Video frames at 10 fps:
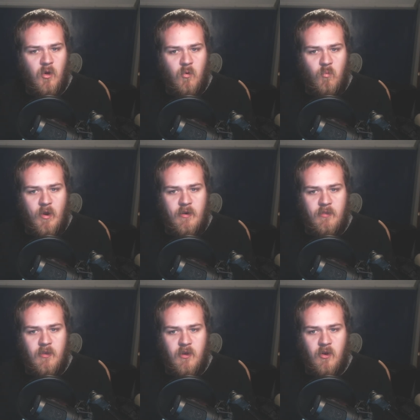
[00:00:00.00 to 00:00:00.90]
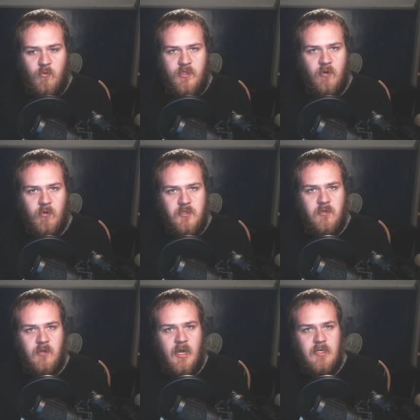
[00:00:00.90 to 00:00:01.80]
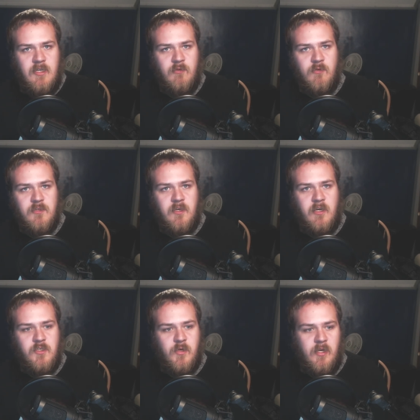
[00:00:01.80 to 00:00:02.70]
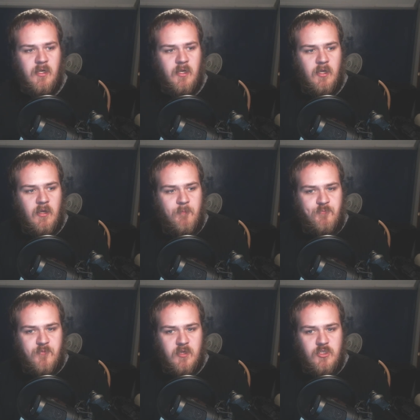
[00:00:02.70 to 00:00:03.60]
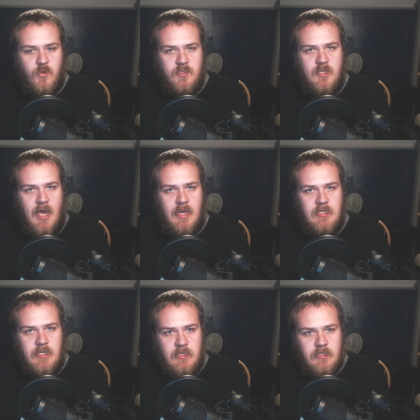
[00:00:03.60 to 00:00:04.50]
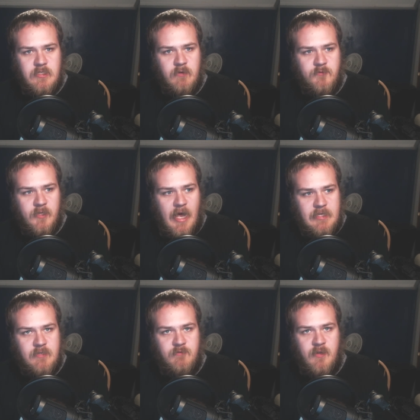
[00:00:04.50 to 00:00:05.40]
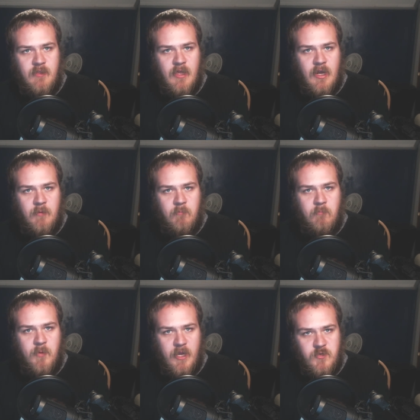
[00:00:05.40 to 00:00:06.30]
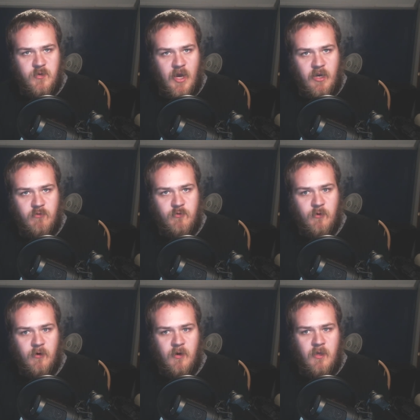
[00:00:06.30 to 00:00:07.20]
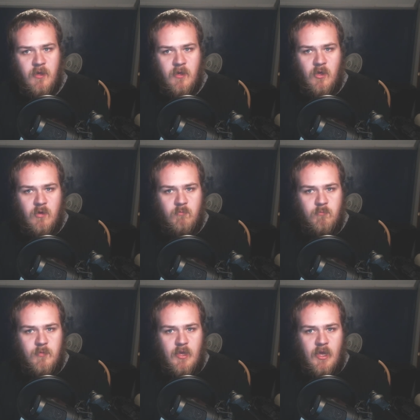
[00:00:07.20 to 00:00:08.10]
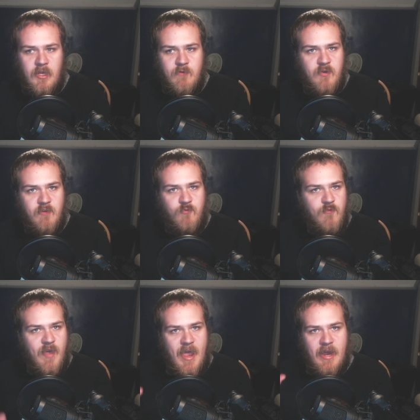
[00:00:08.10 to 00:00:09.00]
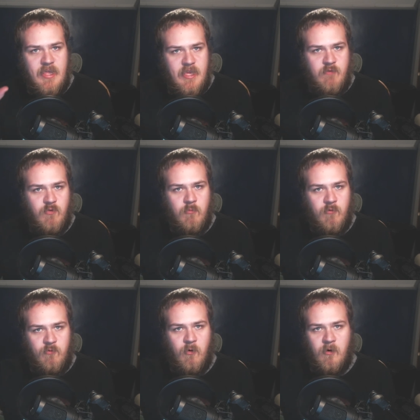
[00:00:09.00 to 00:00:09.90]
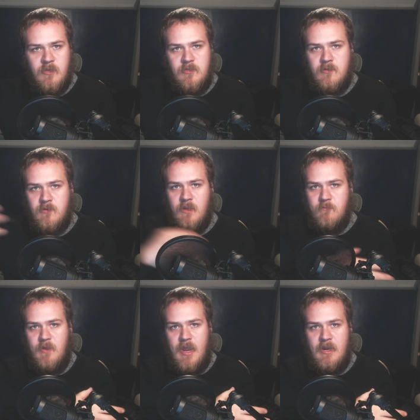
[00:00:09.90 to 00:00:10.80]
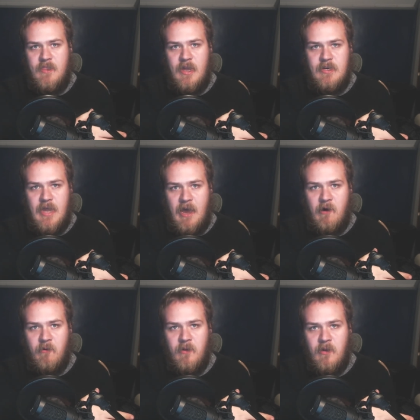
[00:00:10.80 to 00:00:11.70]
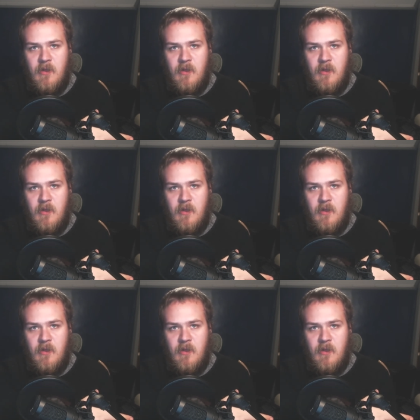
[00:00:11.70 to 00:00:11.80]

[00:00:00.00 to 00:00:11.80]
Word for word: when, you know, with the original idea for this country. So it's the ideals and the philosophy that I'm patriotic for. And even if we've had evil before us that handed that down,